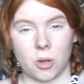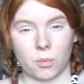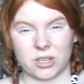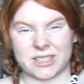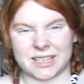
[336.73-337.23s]

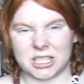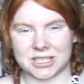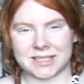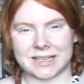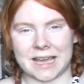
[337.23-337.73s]

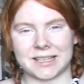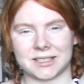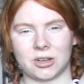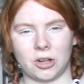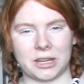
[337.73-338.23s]
prestigious
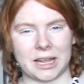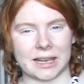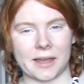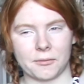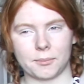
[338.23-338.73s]
test called the
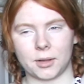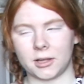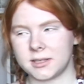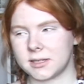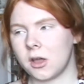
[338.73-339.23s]

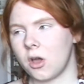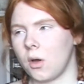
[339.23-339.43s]
11+,